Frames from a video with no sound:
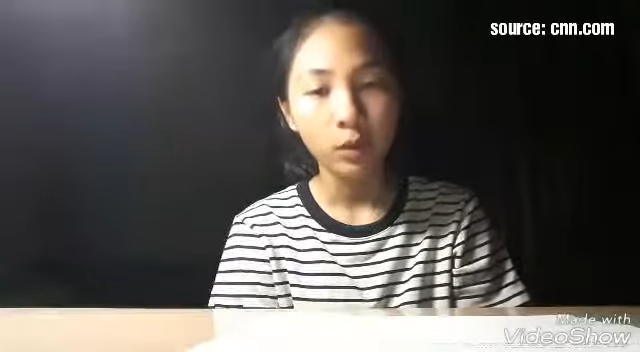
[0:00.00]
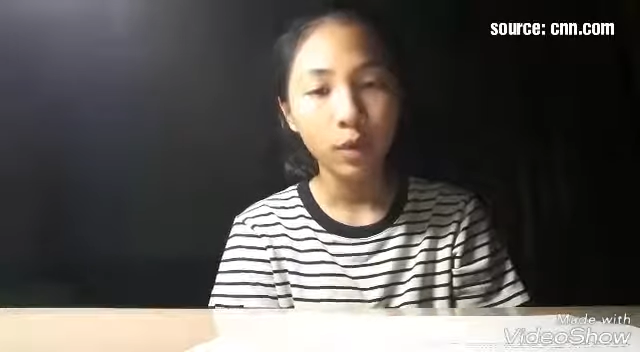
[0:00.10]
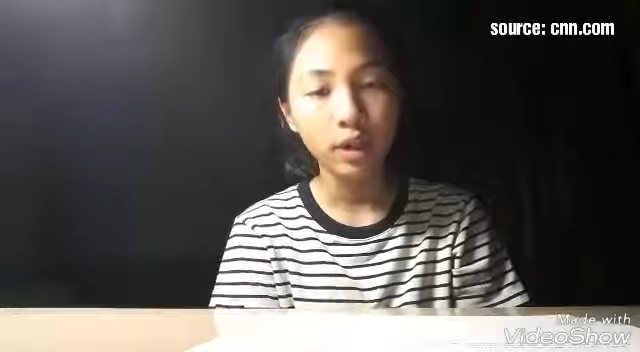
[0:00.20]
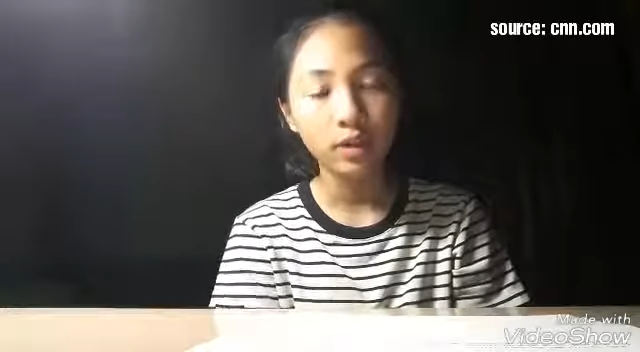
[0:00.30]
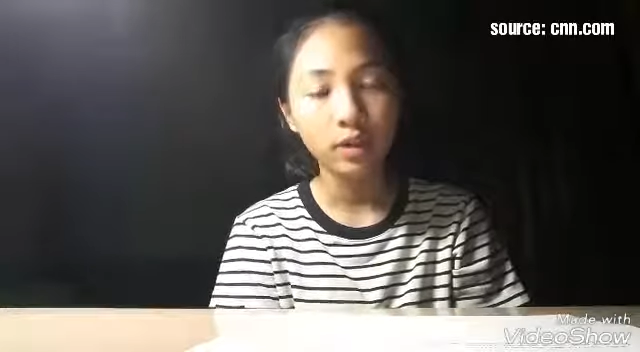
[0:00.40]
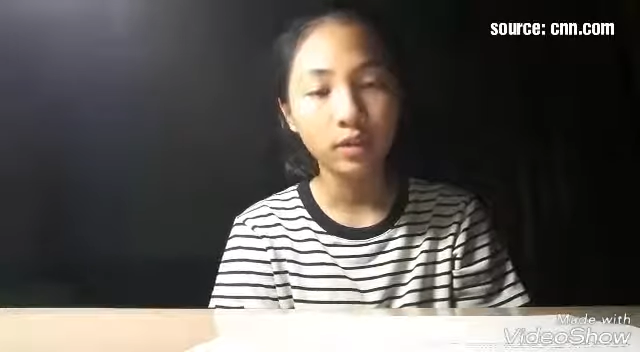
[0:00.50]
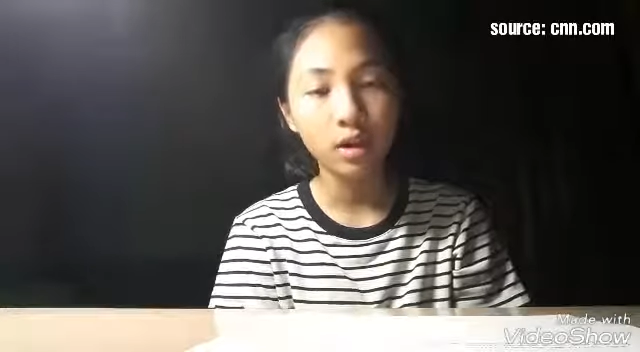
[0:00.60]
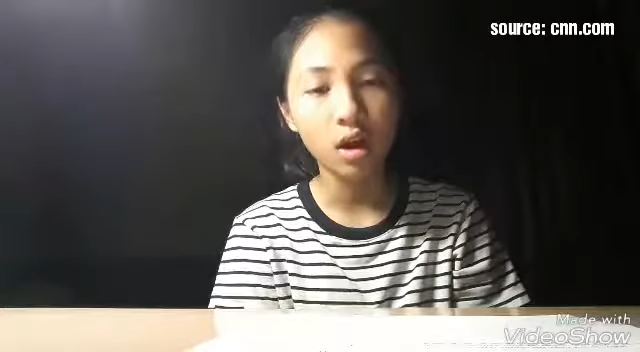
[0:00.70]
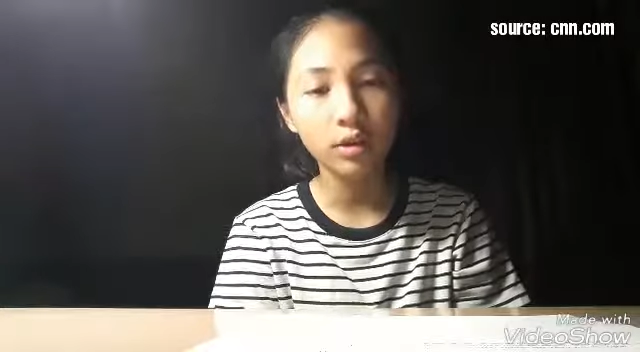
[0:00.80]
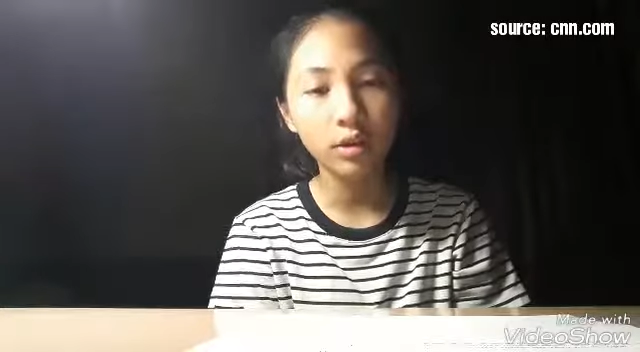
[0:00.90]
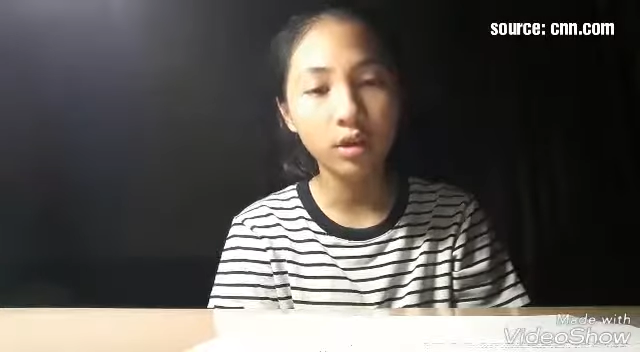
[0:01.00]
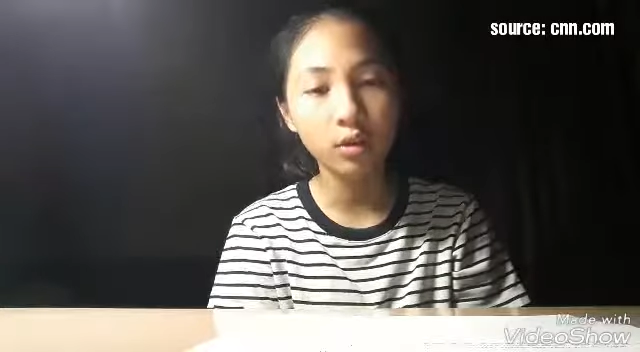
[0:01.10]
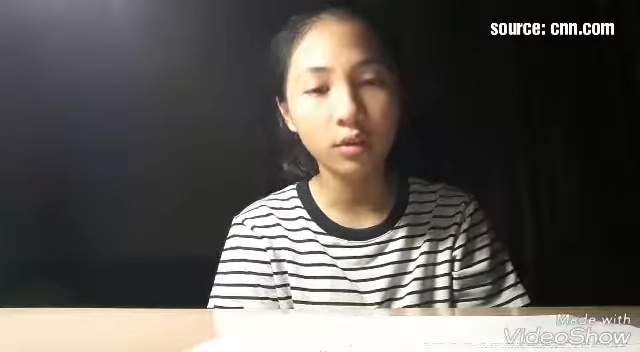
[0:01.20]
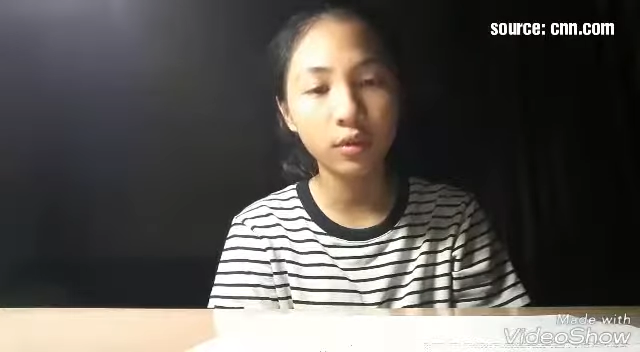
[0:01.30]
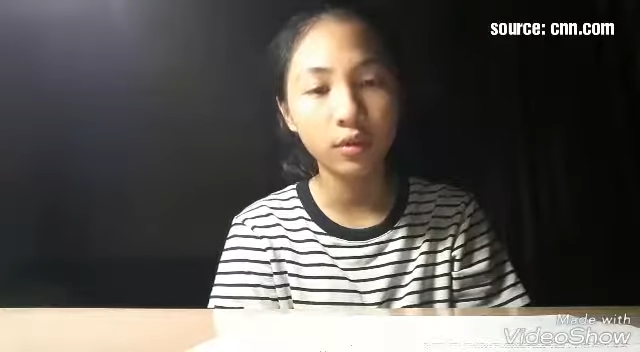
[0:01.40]
where it just
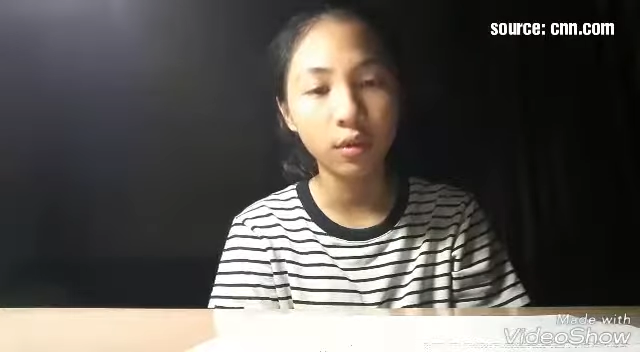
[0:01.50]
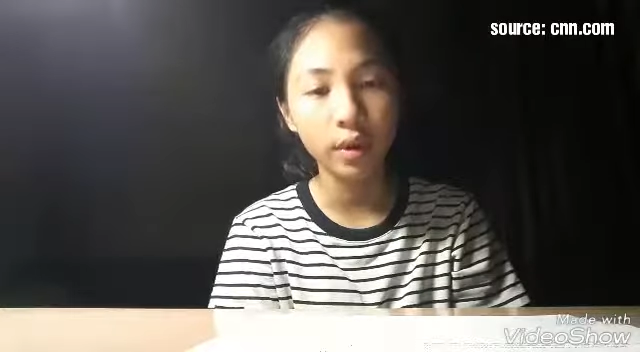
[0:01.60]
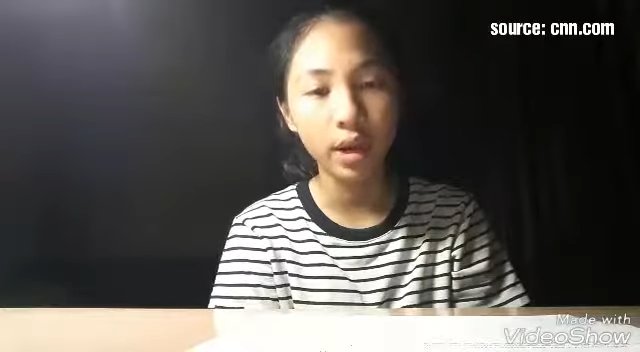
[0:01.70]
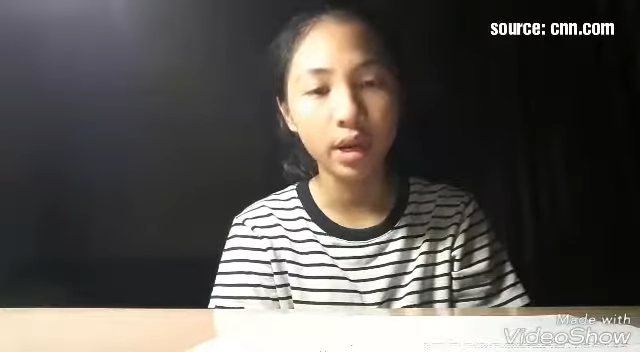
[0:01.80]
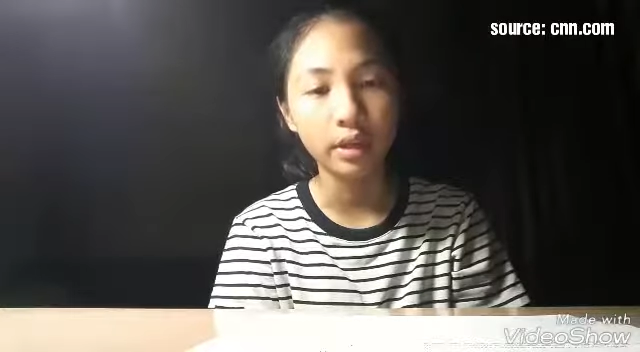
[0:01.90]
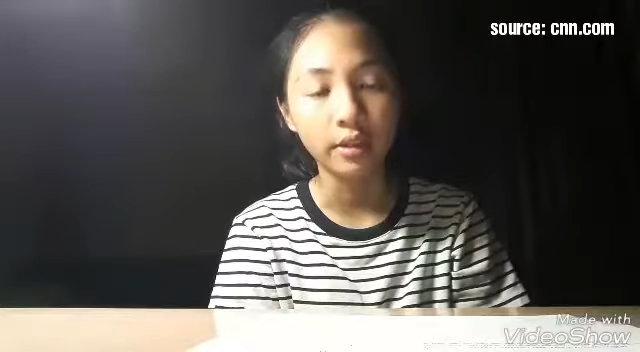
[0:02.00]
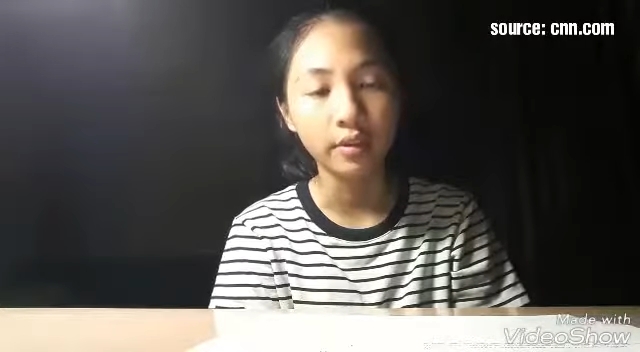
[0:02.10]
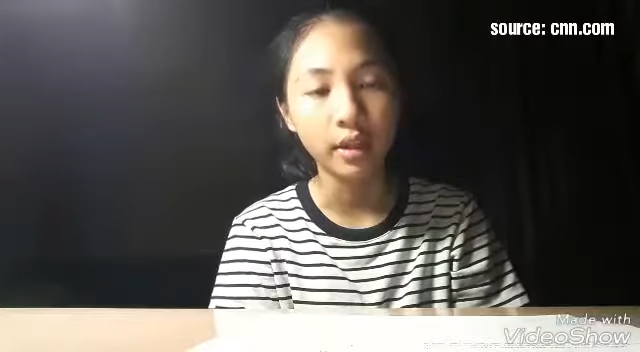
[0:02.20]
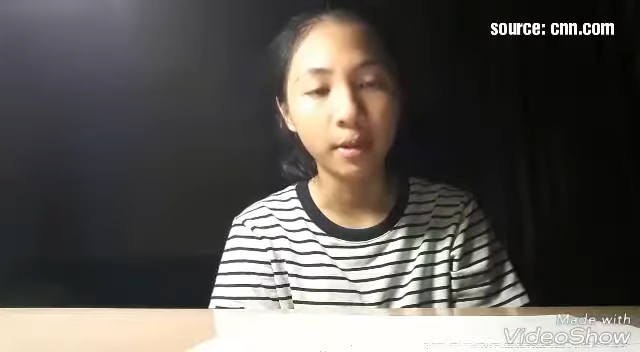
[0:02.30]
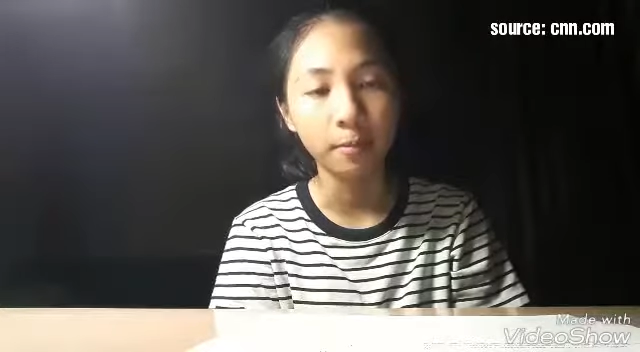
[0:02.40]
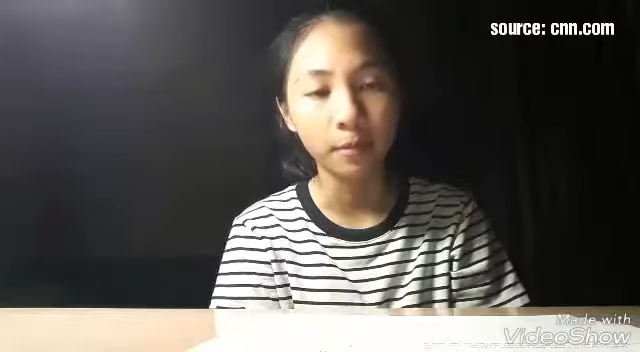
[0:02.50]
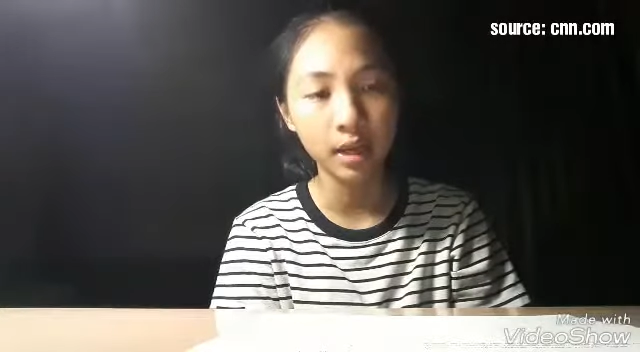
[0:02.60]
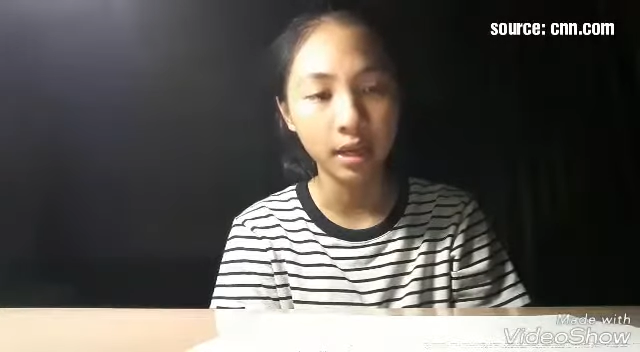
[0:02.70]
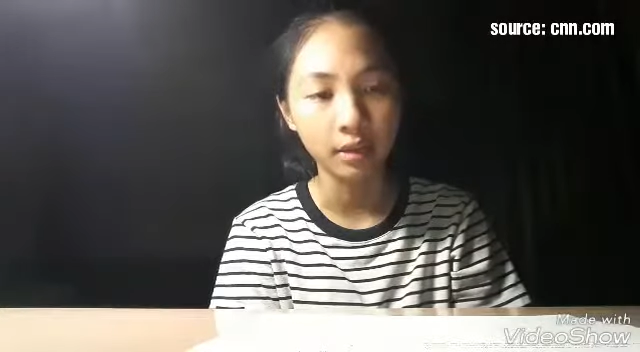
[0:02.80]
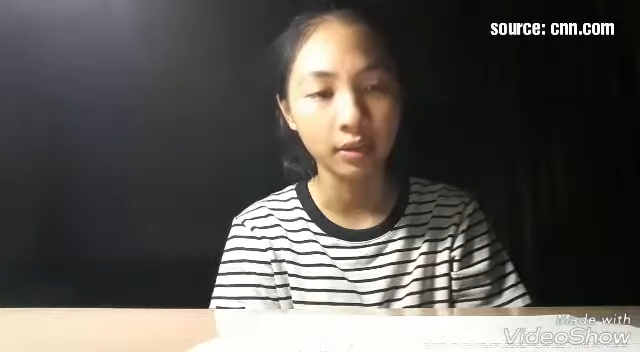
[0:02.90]
continues to rain in the same
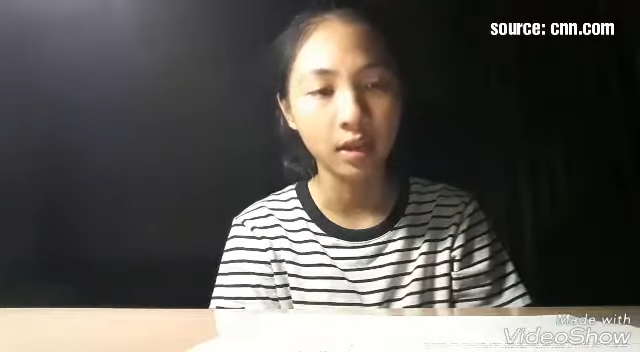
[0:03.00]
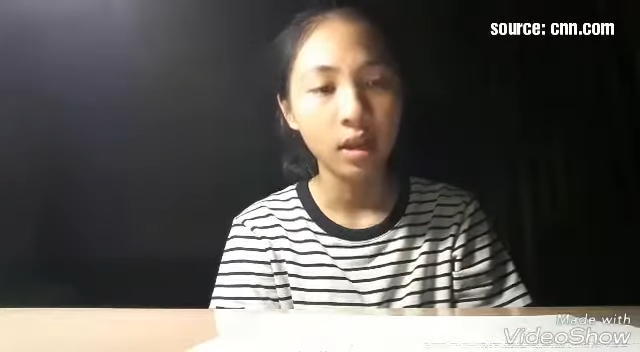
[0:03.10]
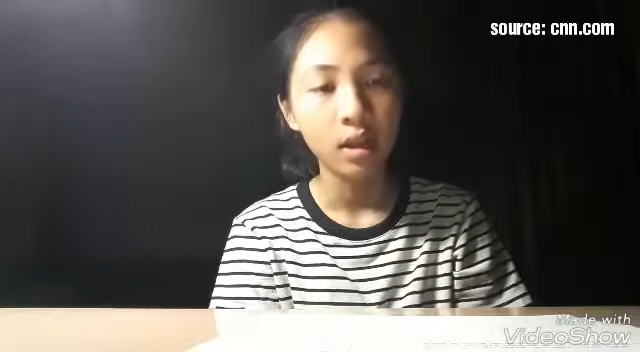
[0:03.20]
place,